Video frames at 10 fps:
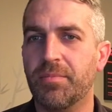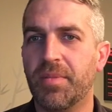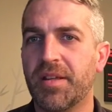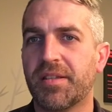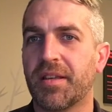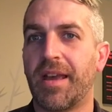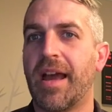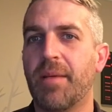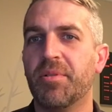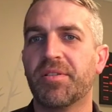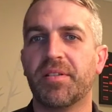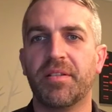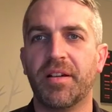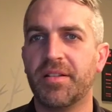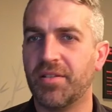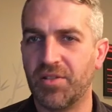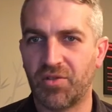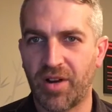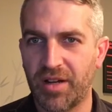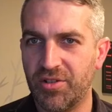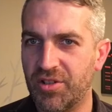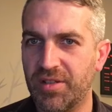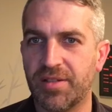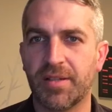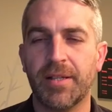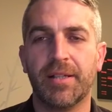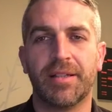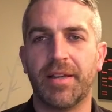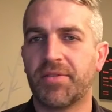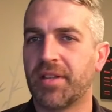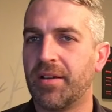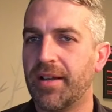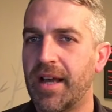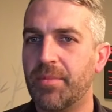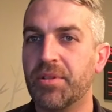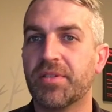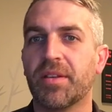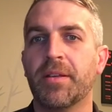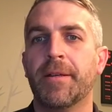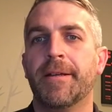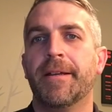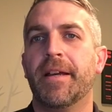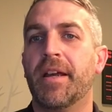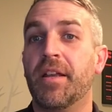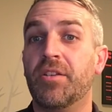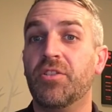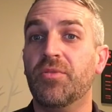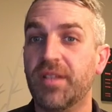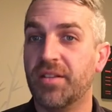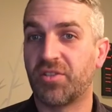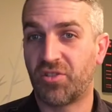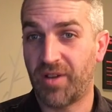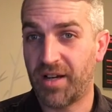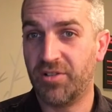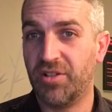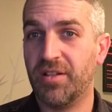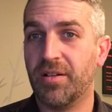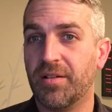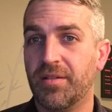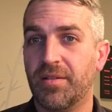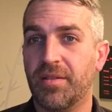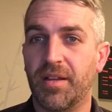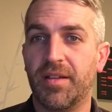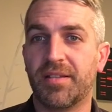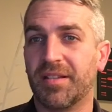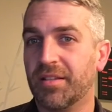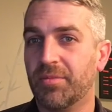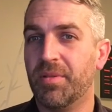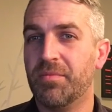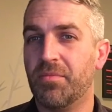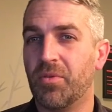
basic habits and dietary strategies, lifestyle habits, and you need a strategy that that is a little bit